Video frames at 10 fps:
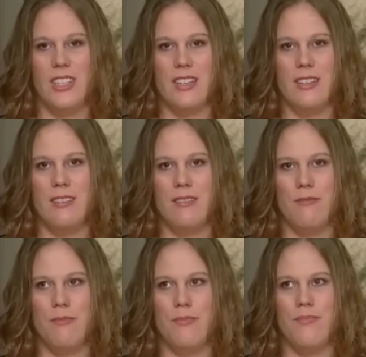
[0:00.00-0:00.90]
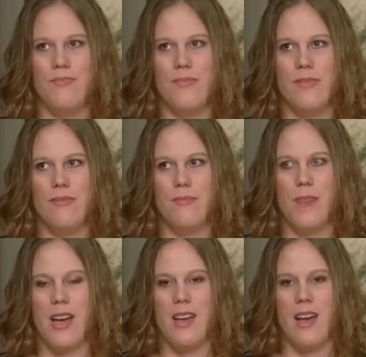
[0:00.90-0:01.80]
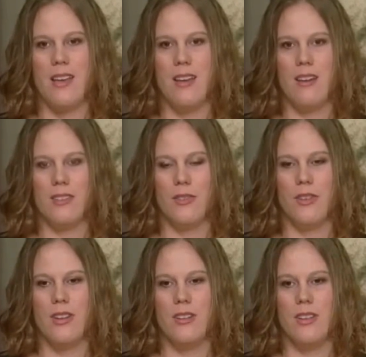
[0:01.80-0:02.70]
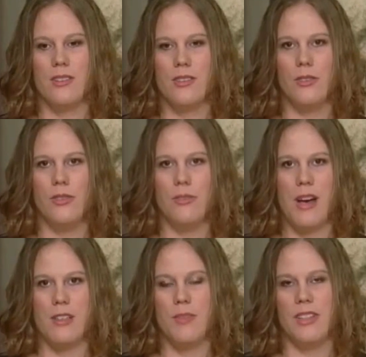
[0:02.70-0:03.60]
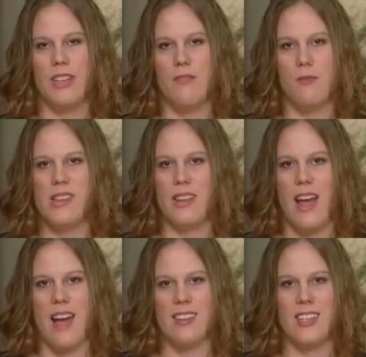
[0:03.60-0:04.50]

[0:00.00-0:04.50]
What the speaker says: that she didn't, but I also couldn't exclude the possibility of it being an